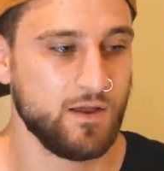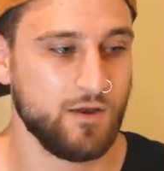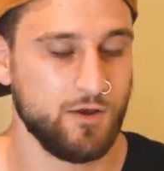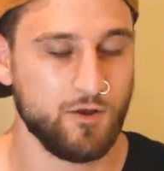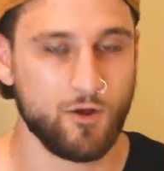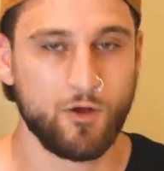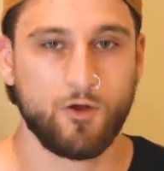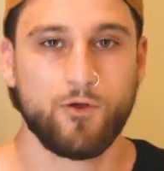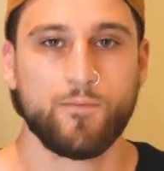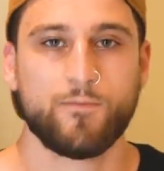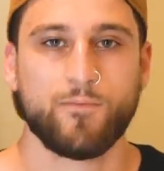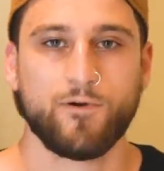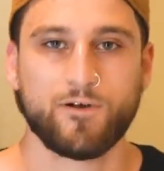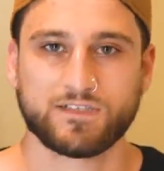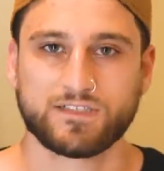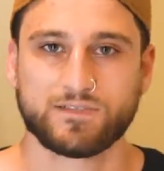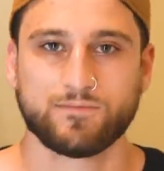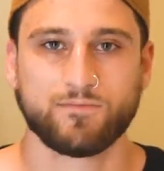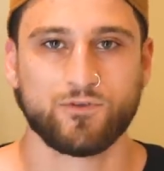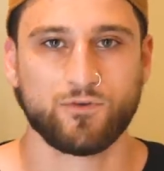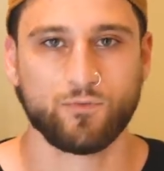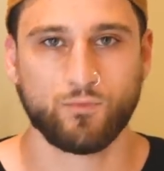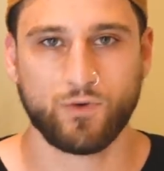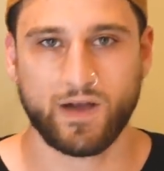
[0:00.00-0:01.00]
no
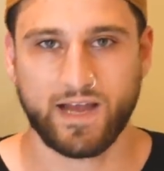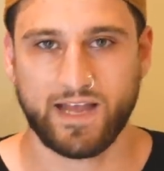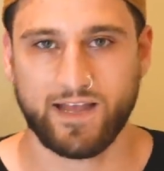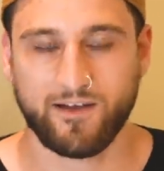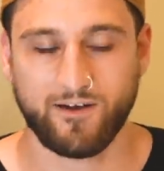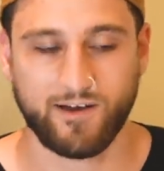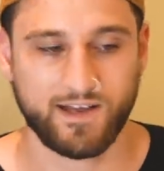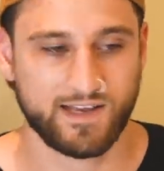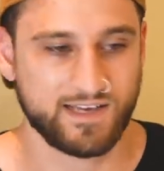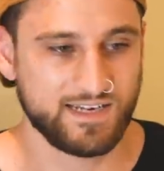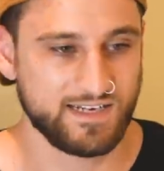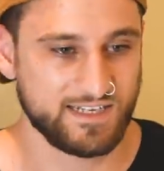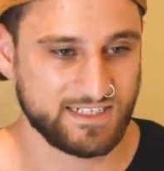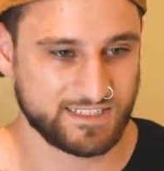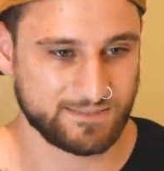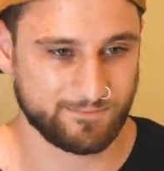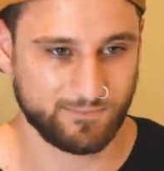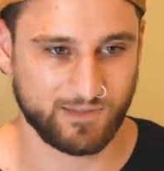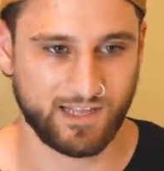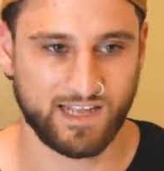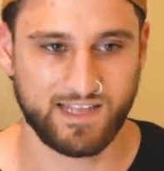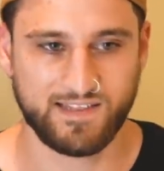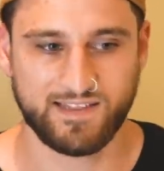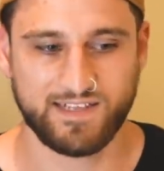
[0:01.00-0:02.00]
possible way I can
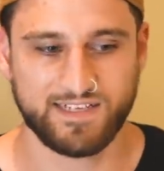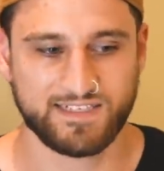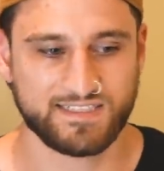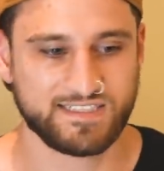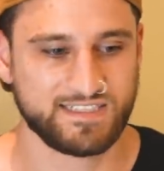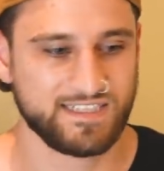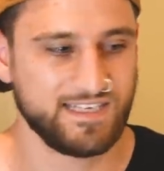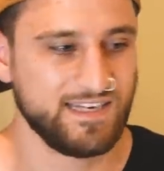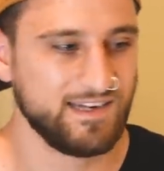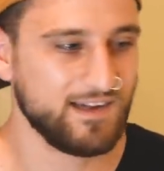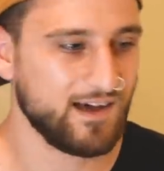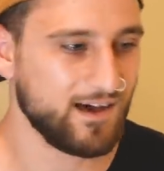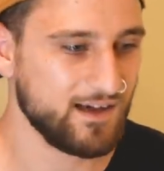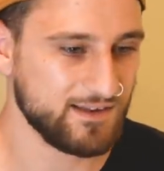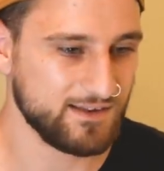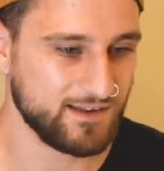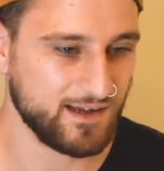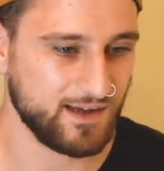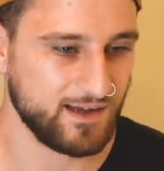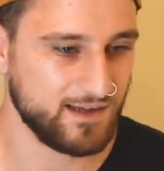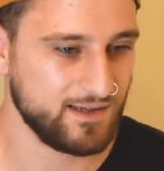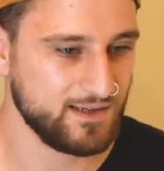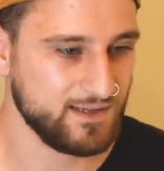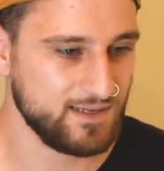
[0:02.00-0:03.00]
explain this in
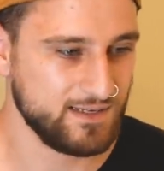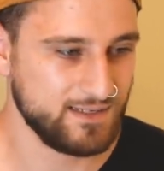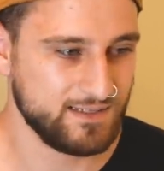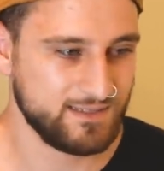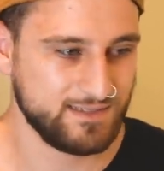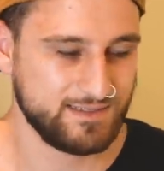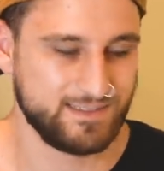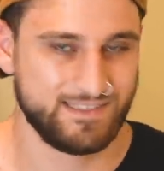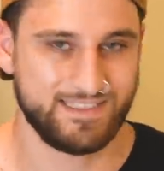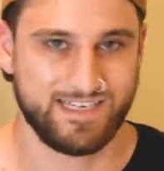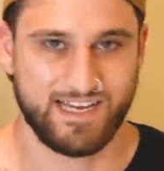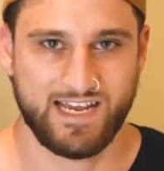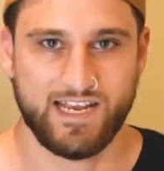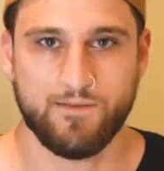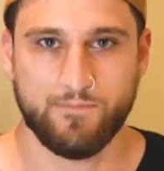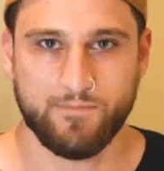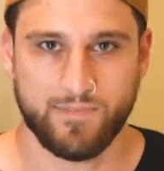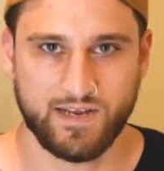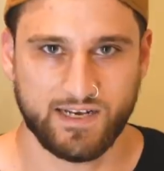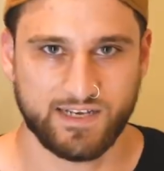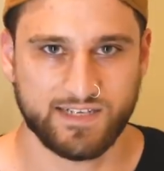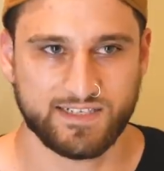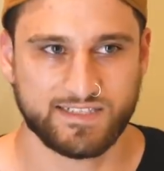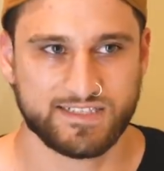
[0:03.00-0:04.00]
under
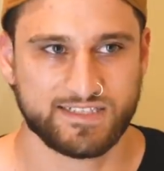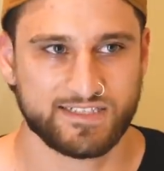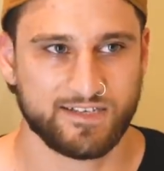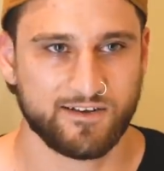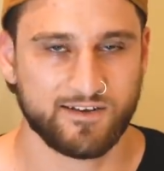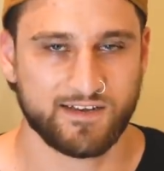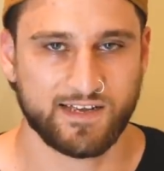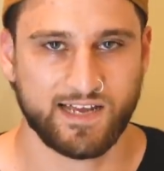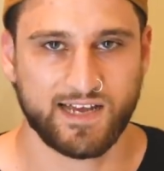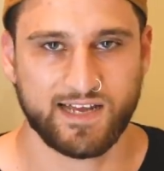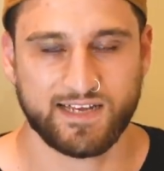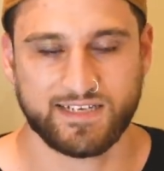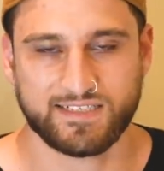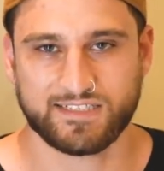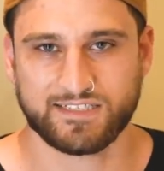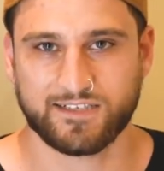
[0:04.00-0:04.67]
10 minutes, okay?